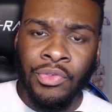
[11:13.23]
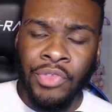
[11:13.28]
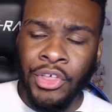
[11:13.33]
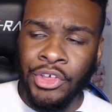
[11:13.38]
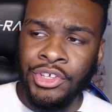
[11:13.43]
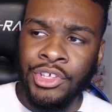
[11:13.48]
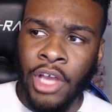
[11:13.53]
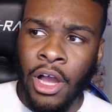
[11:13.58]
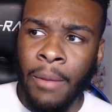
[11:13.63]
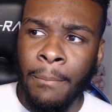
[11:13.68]

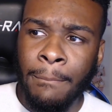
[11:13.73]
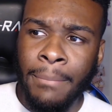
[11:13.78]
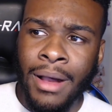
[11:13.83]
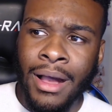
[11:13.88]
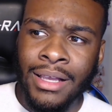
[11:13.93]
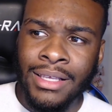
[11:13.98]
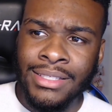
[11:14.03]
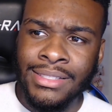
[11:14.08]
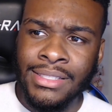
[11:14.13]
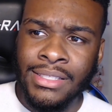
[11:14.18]
The Young
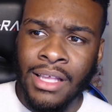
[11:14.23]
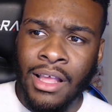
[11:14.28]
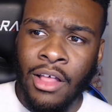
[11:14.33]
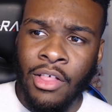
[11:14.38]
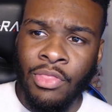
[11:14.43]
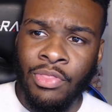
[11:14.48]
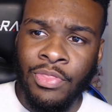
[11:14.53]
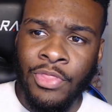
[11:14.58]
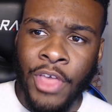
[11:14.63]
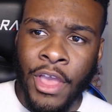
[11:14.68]
Bucks,
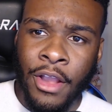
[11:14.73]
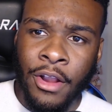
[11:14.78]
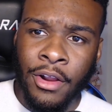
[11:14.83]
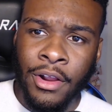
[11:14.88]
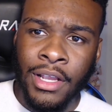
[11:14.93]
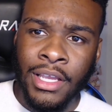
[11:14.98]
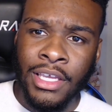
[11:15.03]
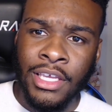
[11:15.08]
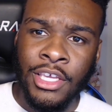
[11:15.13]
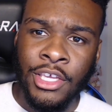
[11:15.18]

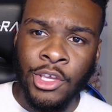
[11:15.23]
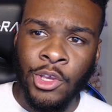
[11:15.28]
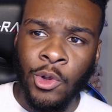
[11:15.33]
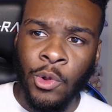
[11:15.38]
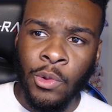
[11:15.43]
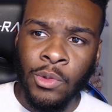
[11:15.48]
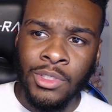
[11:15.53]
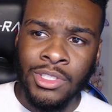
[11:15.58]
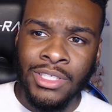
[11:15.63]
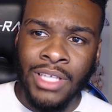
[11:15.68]
they're
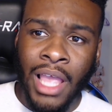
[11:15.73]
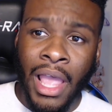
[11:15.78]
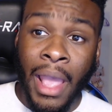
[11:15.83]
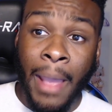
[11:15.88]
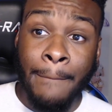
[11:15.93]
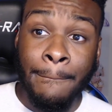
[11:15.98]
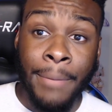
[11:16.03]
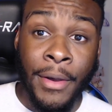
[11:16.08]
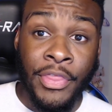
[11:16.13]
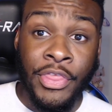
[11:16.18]
heels,
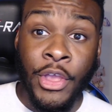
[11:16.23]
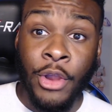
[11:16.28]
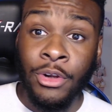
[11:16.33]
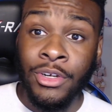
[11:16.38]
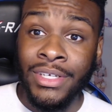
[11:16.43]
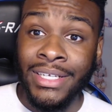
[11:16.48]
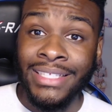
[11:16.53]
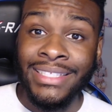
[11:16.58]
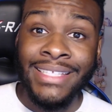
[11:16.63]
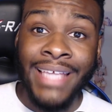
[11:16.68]
but they're
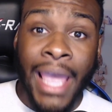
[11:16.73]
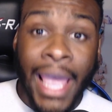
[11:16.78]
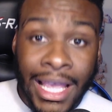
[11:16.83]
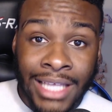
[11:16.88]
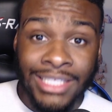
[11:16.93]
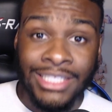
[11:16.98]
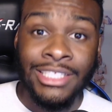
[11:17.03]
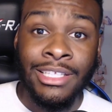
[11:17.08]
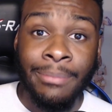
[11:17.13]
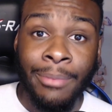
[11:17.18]

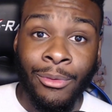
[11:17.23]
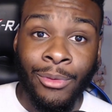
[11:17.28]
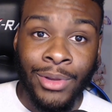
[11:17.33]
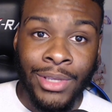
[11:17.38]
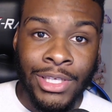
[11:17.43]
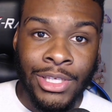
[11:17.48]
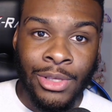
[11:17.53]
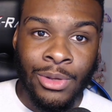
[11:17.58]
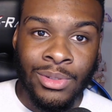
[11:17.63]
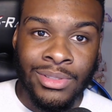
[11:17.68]
detestable
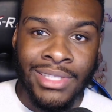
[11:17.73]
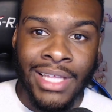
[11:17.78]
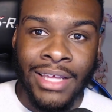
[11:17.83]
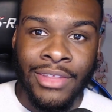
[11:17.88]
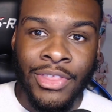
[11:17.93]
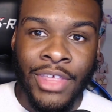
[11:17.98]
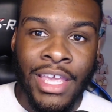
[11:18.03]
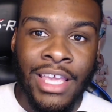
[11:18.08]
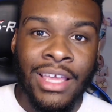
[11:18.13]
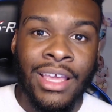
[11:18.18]
heels.
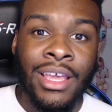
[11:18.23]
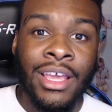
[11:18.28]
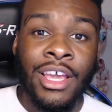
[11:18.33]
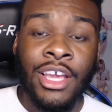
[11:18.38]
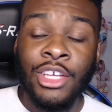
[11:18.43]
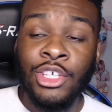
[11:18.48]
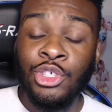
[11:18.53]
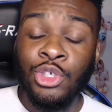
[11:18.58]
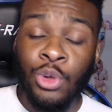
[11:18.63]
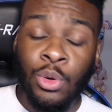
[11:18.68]
Like
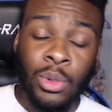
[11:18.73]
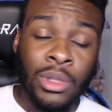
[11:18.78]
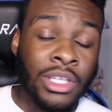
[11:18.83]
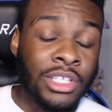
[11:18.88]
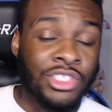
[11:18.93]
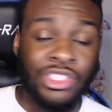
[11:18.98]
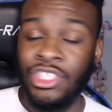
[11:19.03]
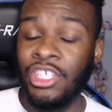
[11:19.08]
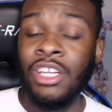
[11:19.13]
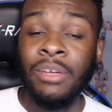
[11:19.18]
you
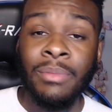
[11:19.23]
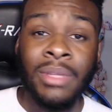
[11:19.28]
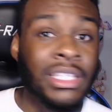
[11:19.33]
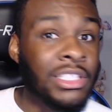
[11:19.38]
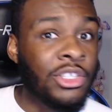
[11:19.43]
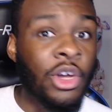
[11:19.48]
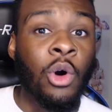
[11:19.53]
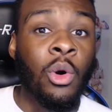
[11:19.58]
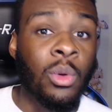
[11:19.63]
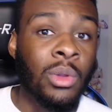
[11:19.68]

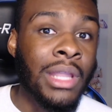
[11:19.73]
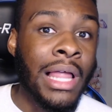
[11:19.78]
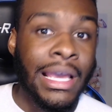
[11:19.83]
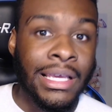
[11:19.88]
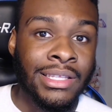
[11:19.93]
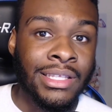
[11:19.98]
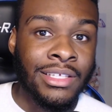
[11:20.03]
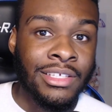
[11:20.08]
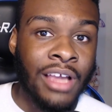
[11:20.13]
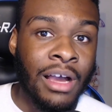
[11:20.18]
legitimately don't
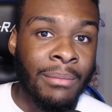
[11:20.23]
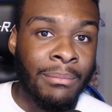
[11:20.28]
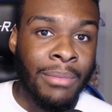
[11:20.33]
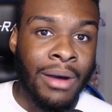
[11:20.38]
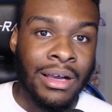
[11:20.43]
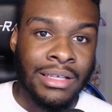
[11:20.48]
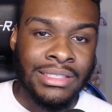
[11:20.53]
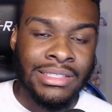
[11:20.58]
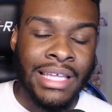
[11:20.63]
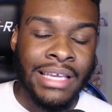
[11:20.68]
like the Young
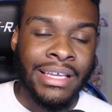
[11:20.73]
Bucks.